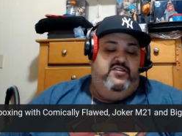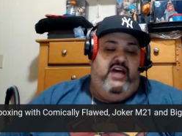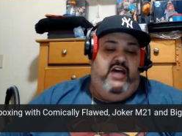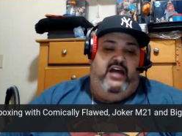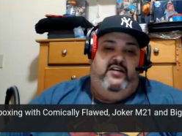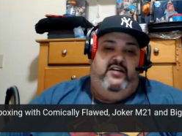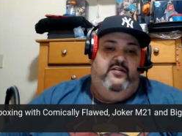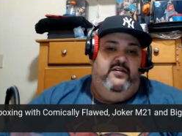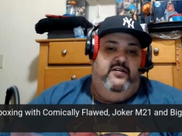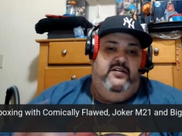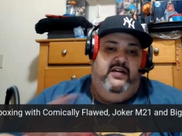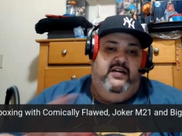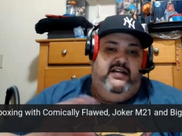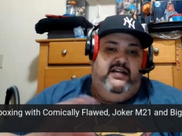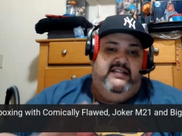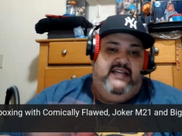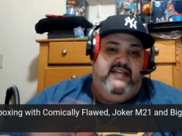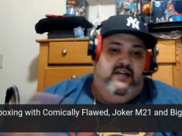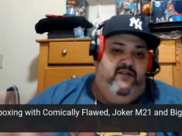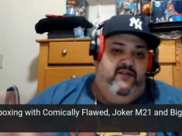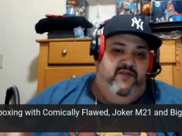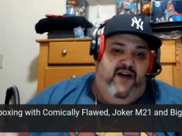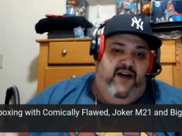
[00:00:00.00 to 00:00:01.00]
I don't because I
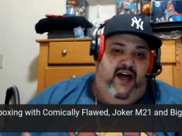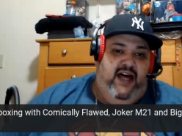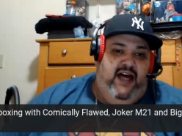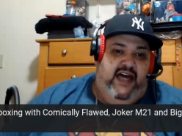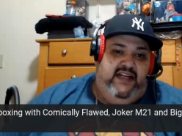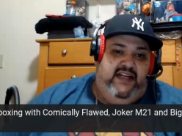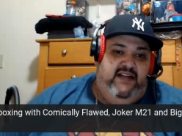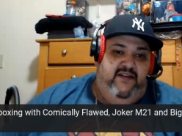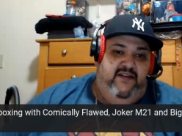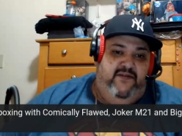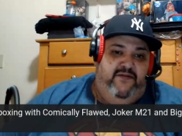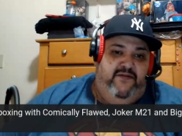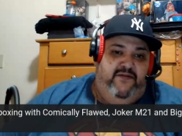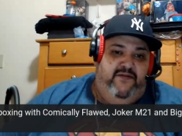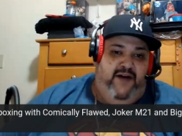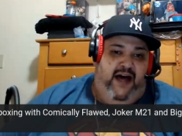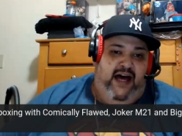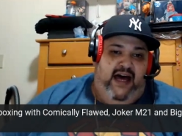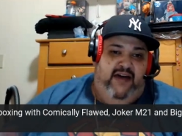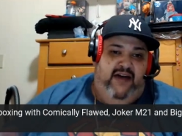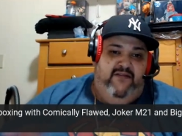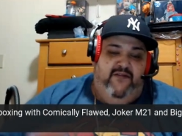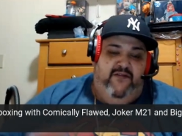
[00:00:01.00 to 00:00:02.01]
don't follow. I never follow.
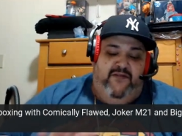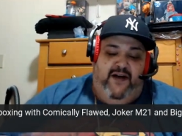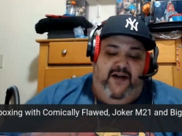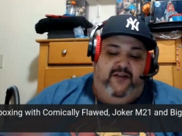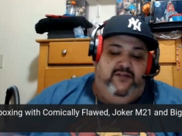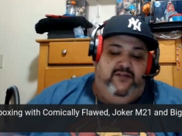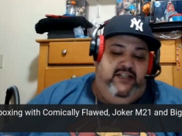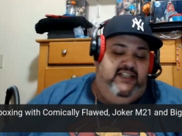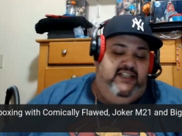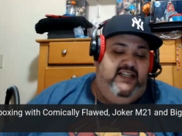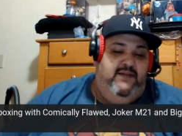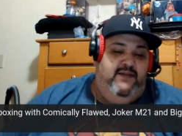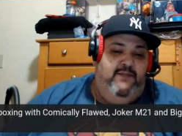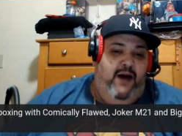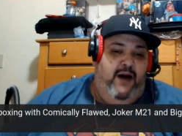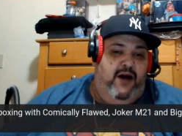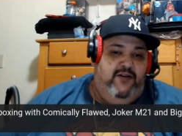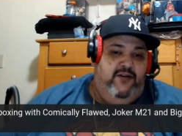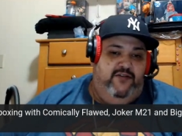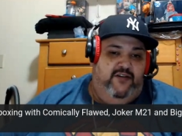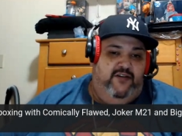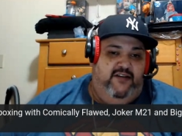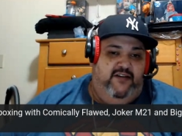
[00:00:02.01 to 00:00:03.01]
I haven't followed anything
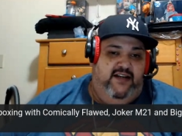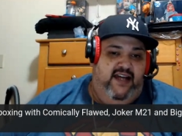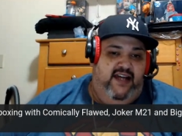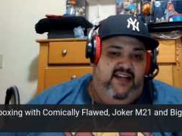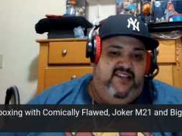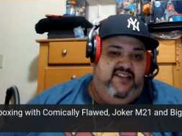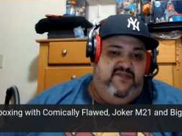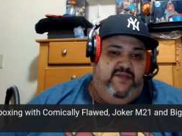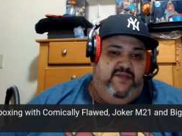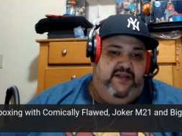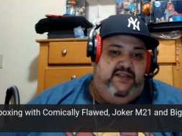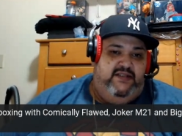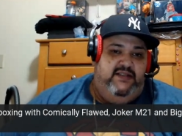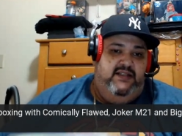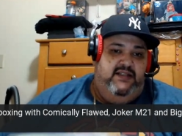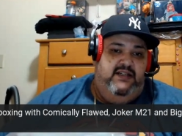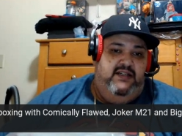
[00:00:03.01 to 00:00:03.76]
modern on X Men.